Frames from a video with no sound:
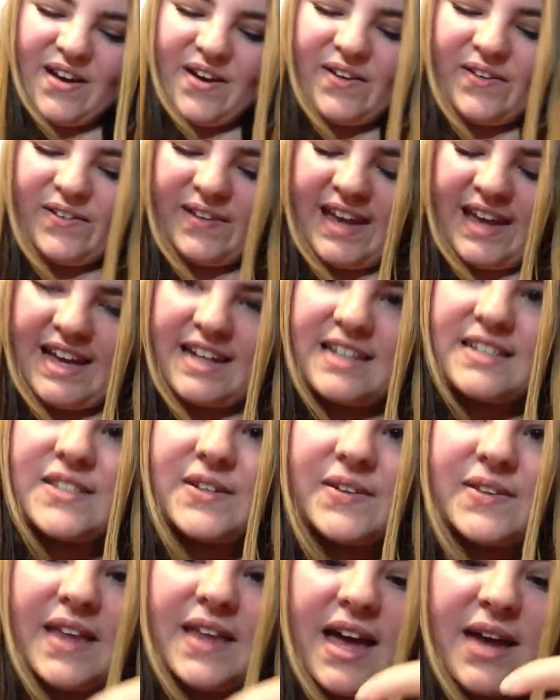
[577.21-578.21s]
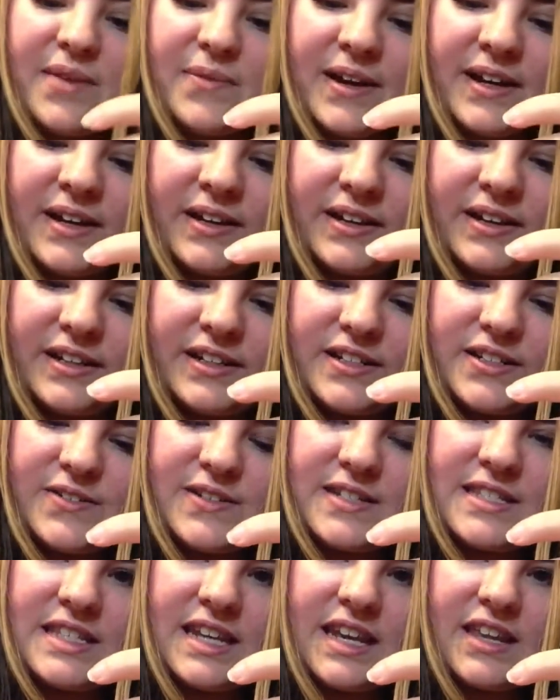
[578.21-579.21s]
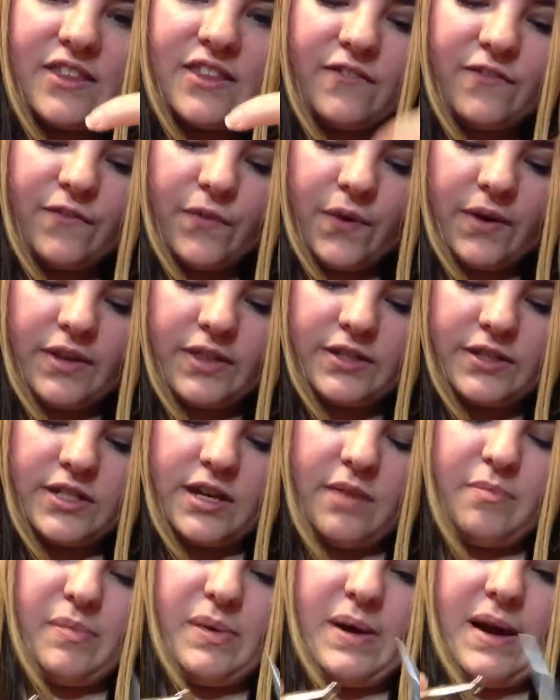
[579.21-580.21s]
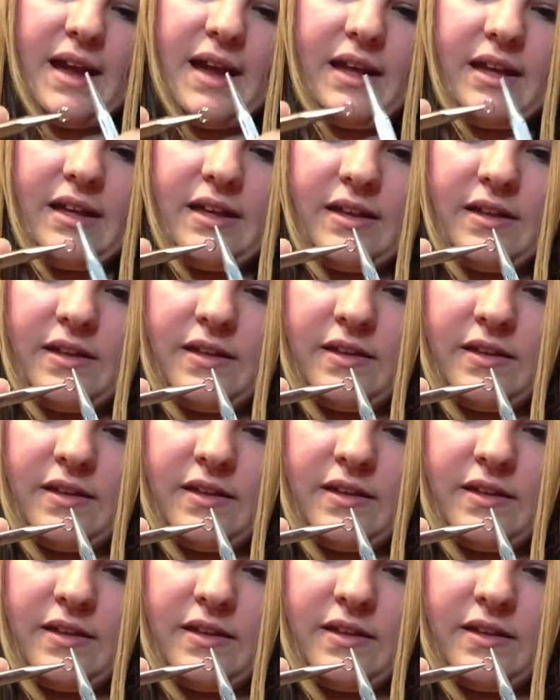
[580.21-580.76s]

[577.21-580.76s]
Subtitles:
Okay, so then what you're going to do is take the 4th jump ring,